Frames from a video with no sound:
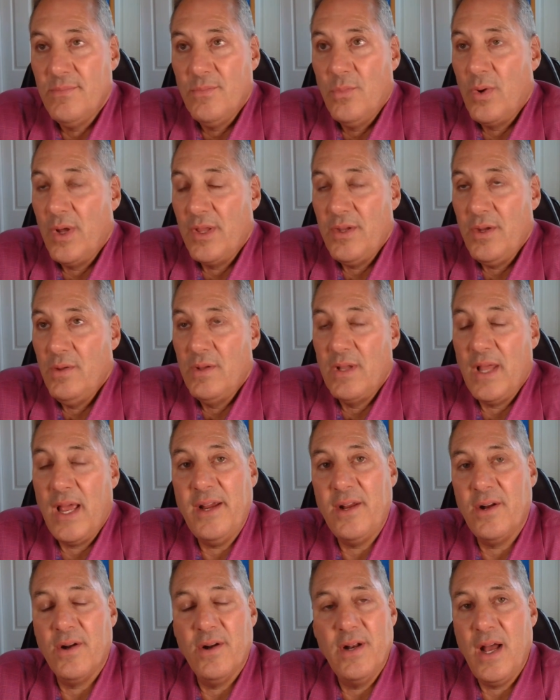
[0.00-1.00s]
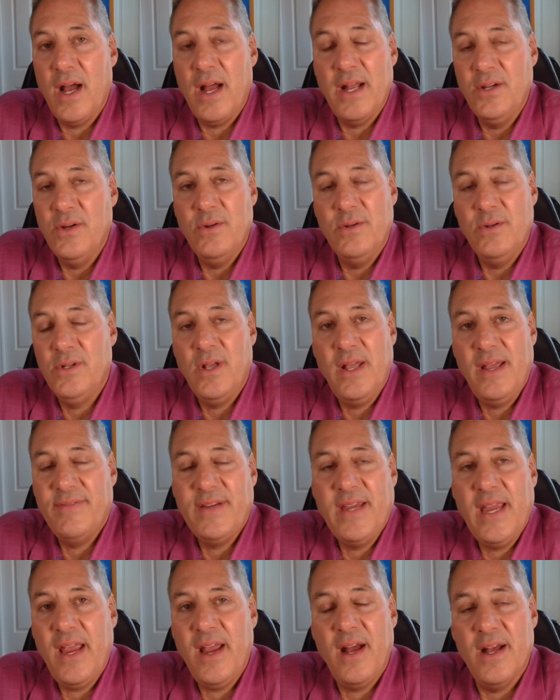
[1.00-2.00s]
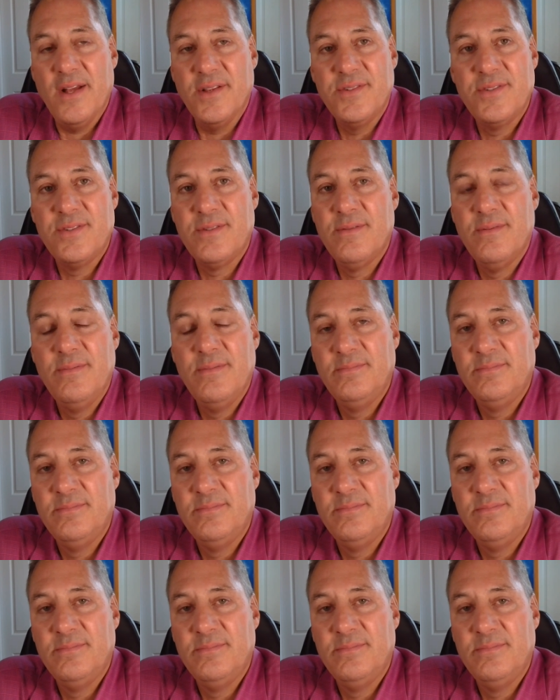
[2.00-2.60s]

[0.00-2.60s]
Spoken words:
whether you like it or not, you'll have chaos.